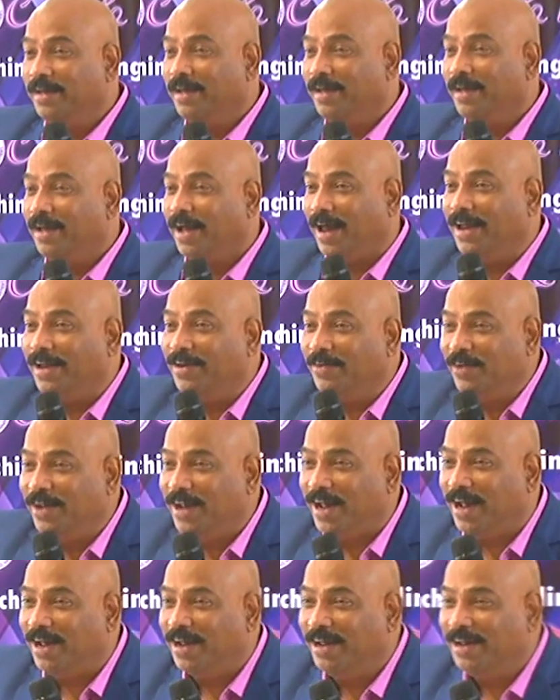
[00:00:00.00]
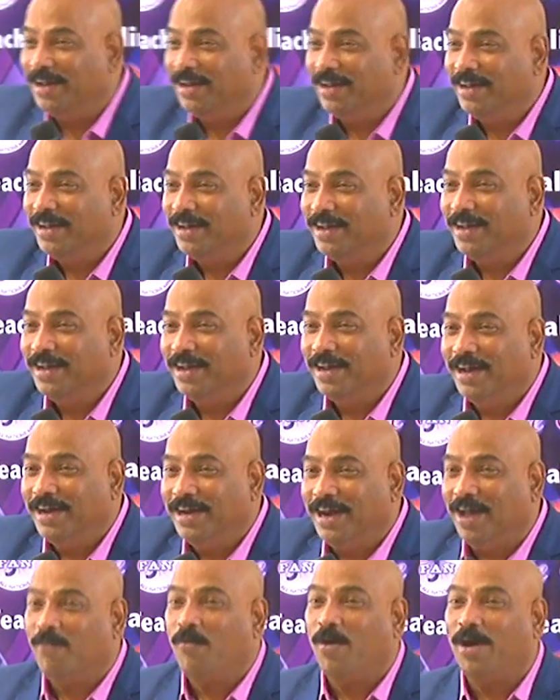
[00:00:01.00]
Hallelujah.
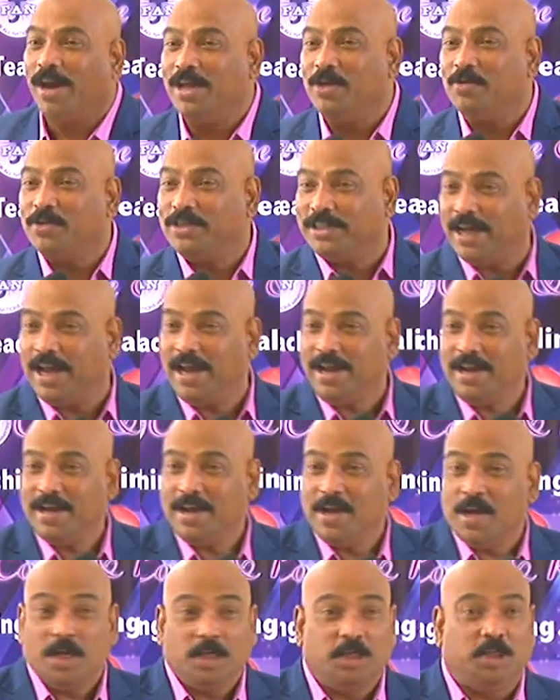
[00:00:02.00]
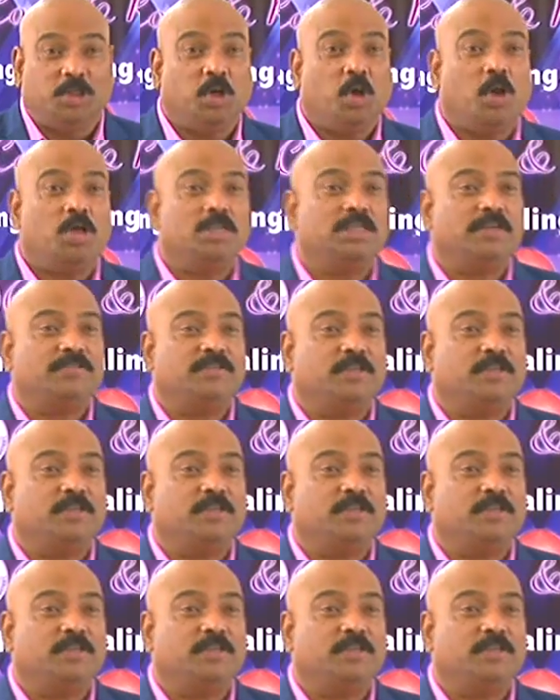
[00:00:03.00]
Now, what are you seeing? Joseph's